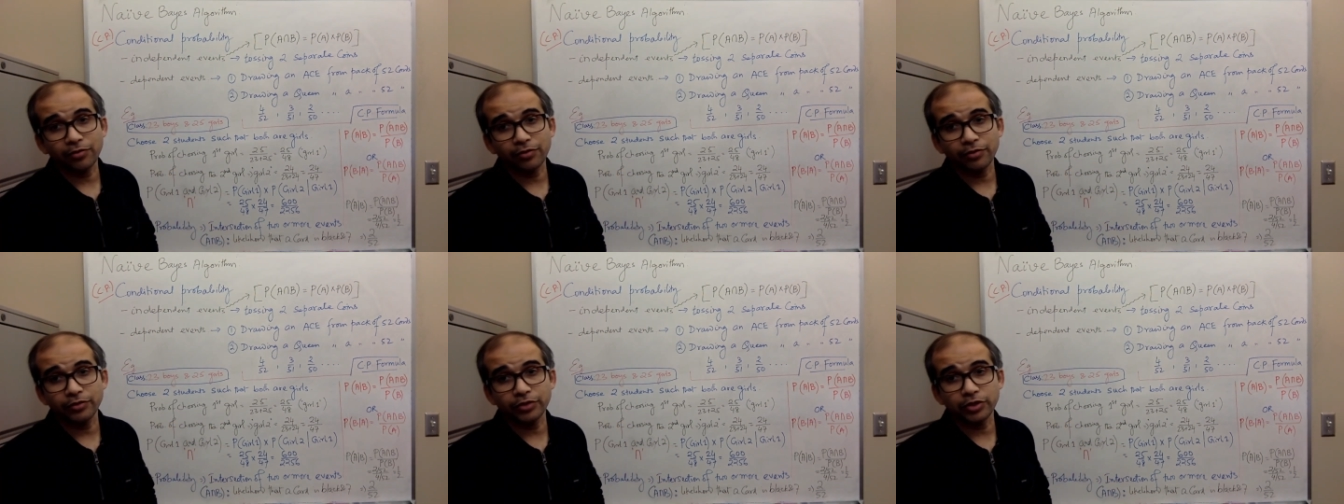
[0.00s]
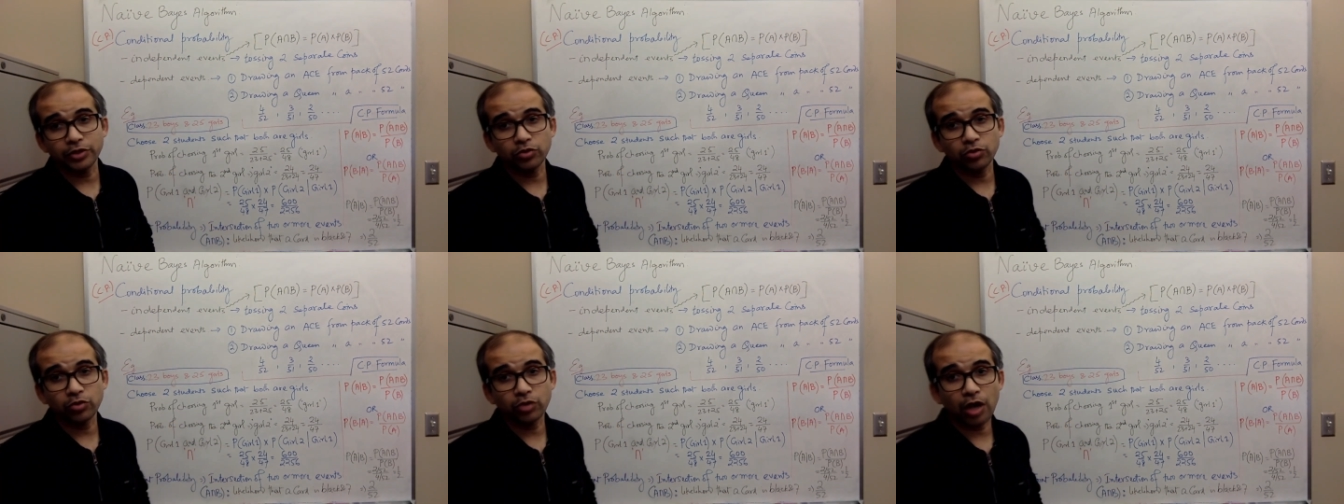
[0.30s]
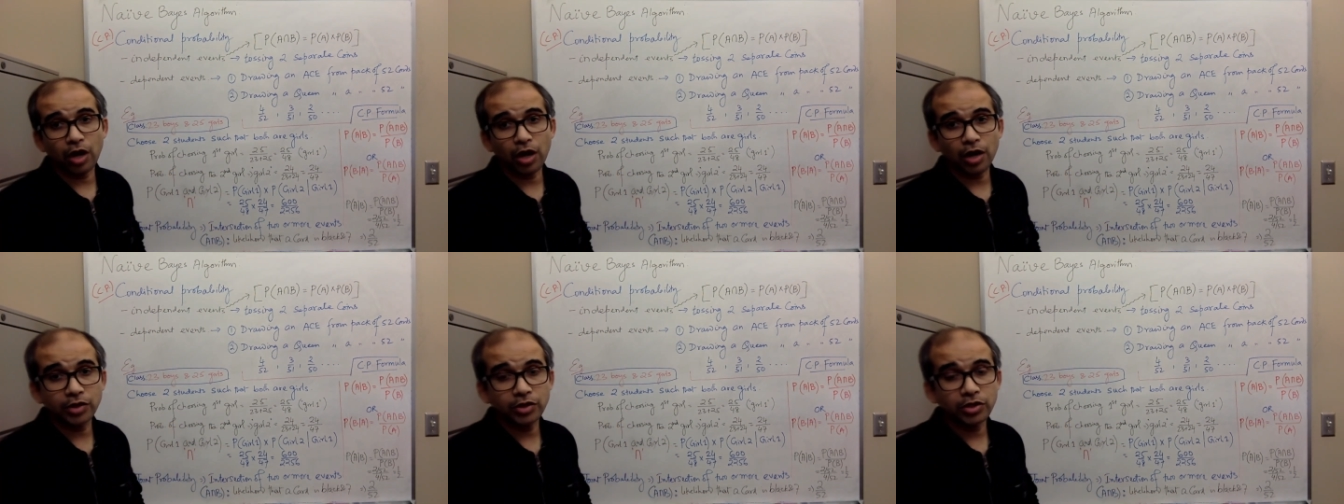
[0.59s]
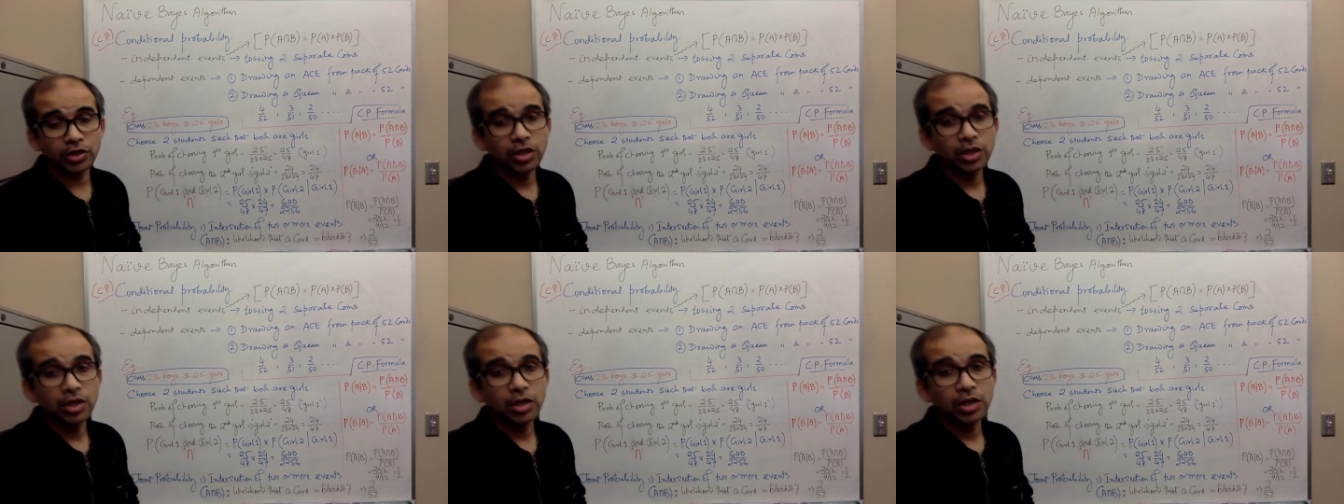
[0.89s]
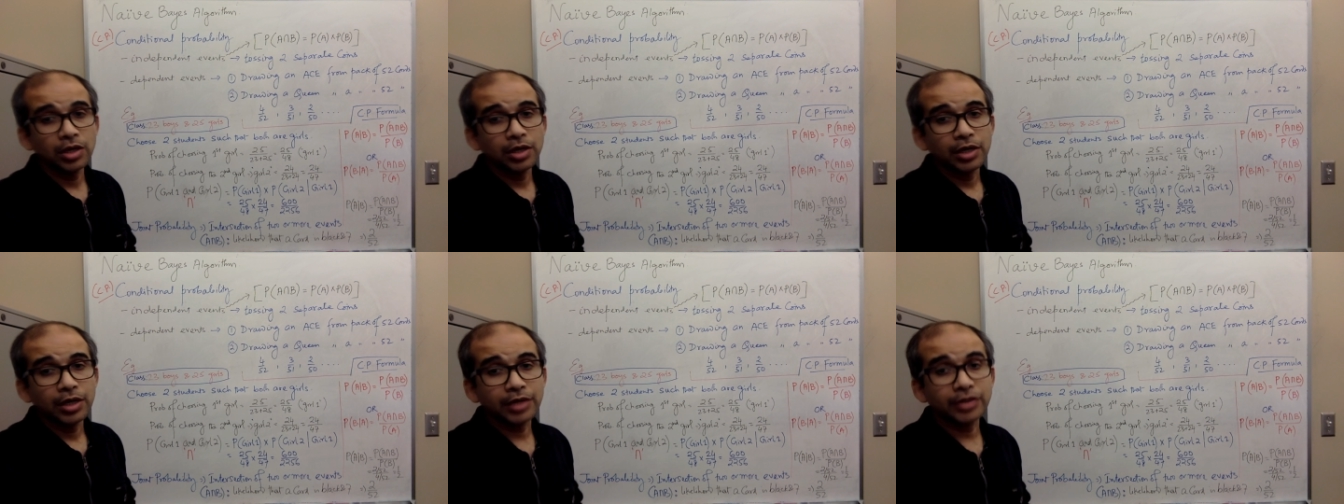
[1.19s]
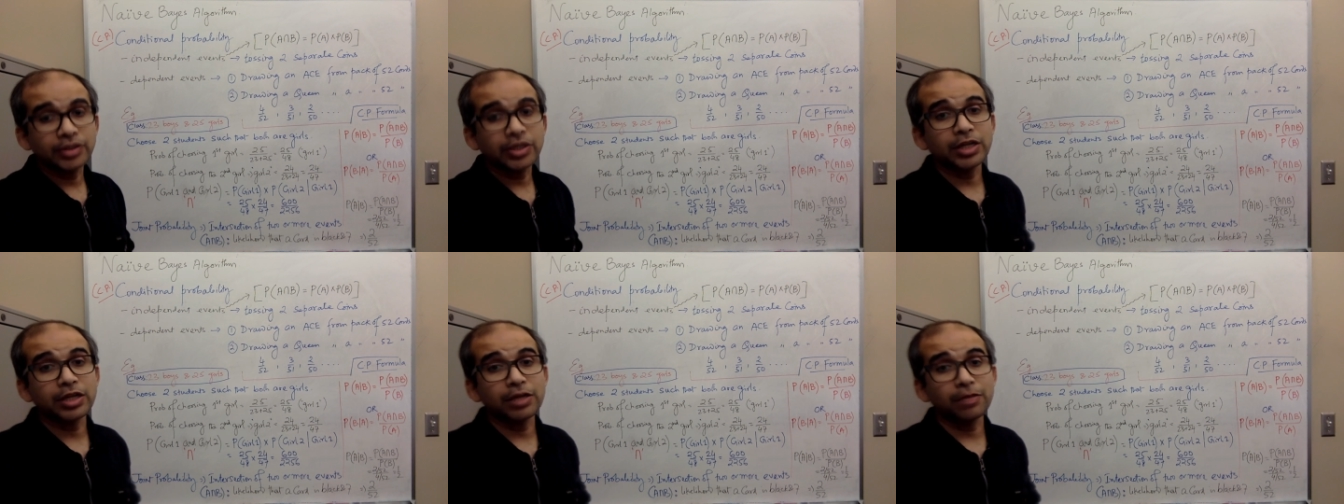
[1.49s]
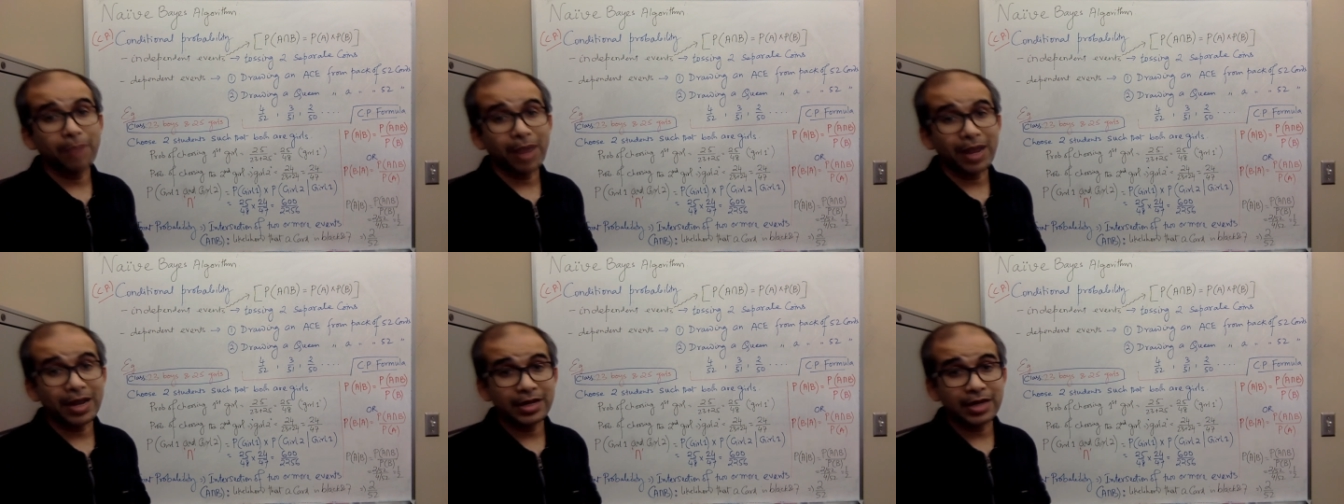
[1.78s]
52 cards, it's a
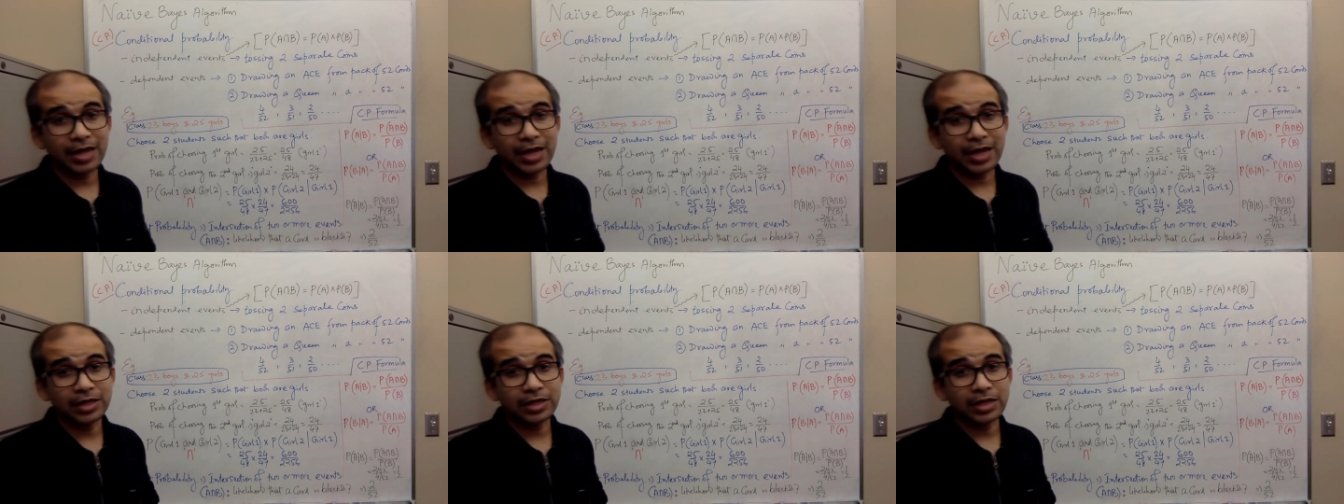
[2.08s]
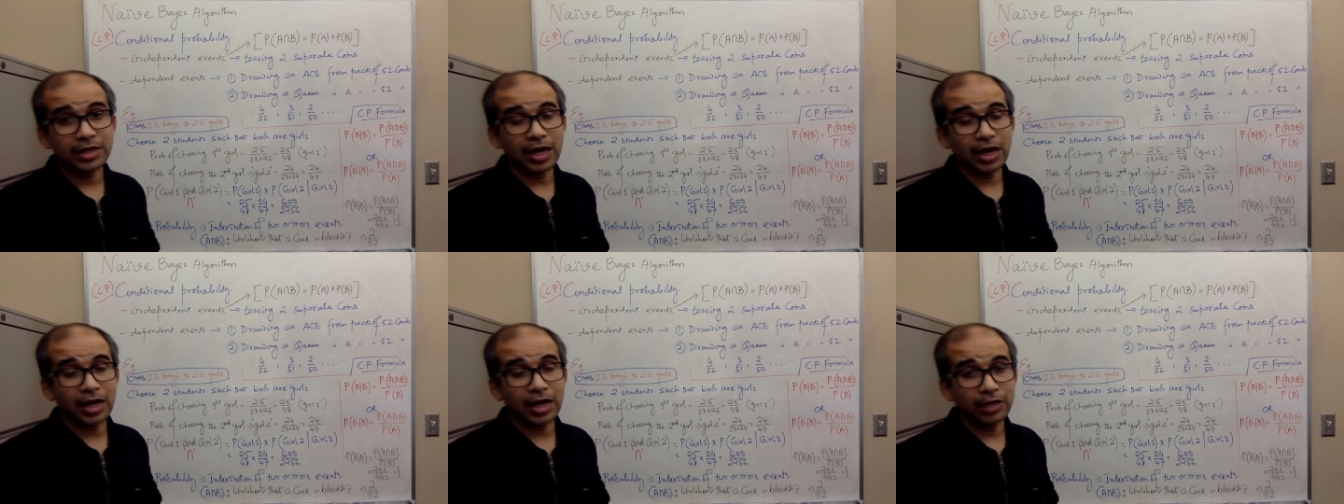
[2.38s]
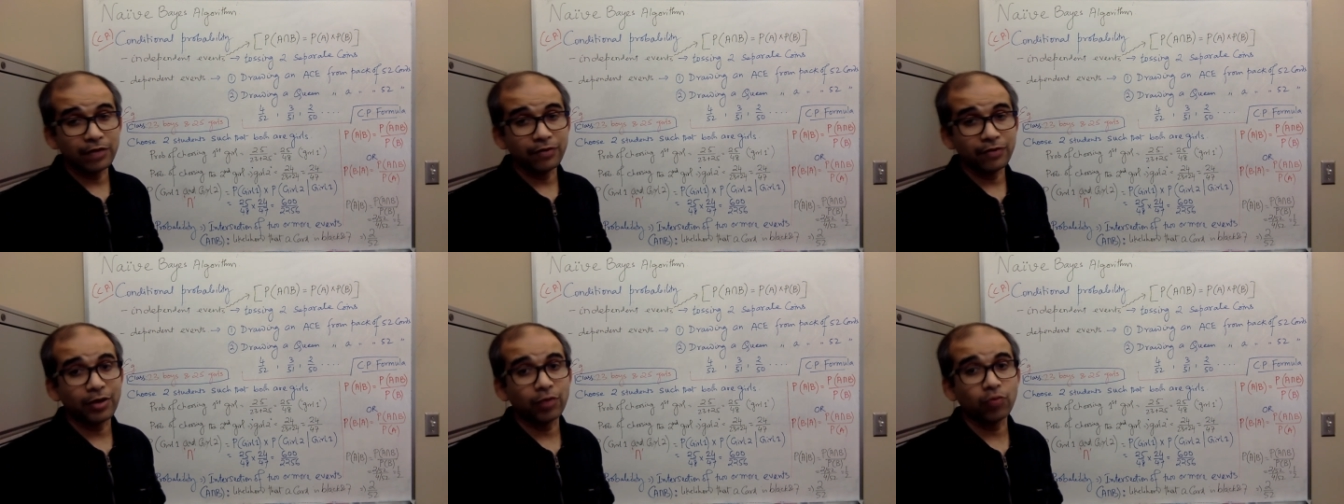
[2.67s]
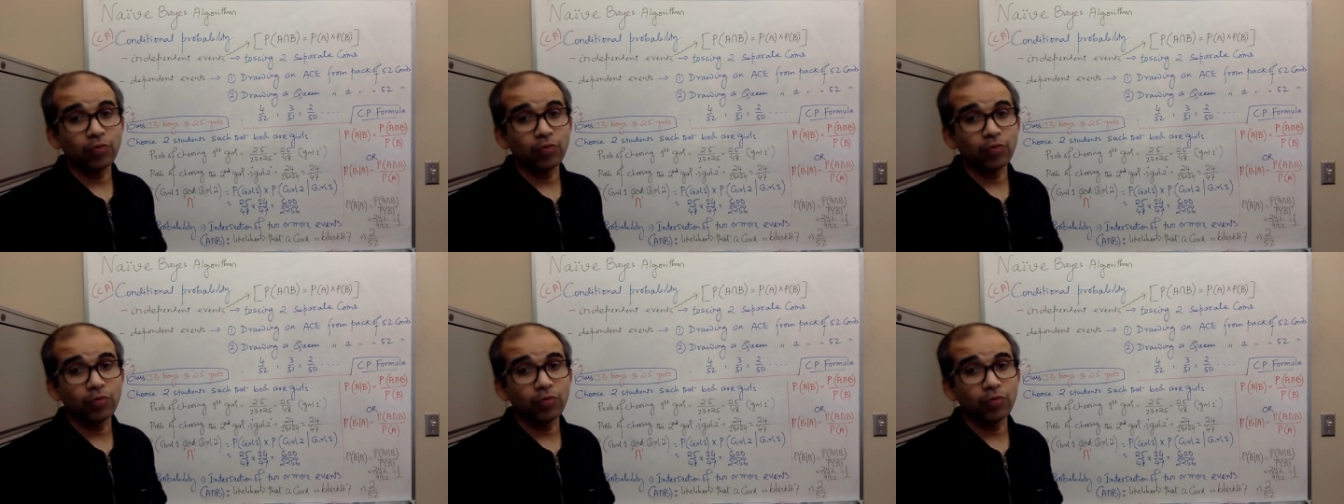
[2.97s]
dependent event.